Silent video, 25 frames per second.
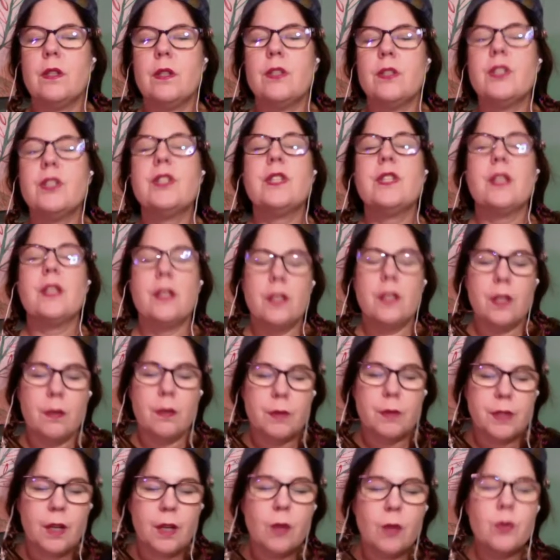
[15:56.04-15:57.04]
She said, I
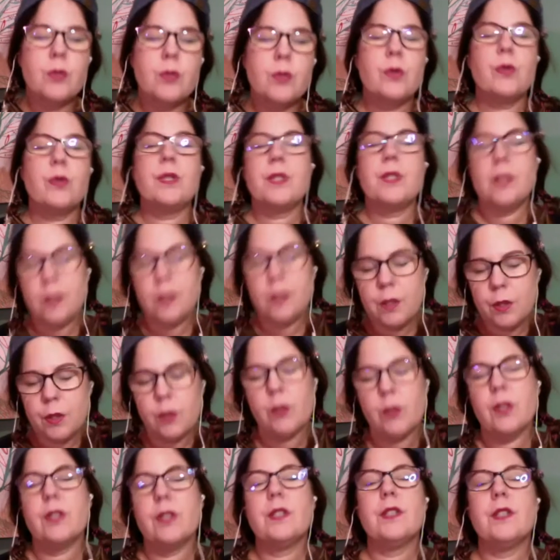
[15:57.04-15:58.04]
was outdoors,
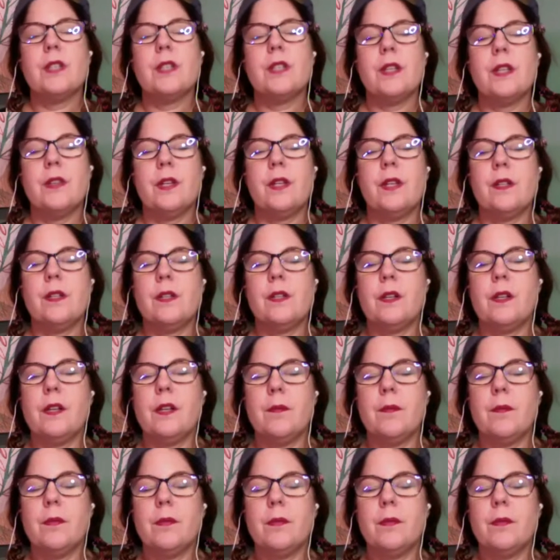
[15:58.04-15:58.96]
indoors at that time.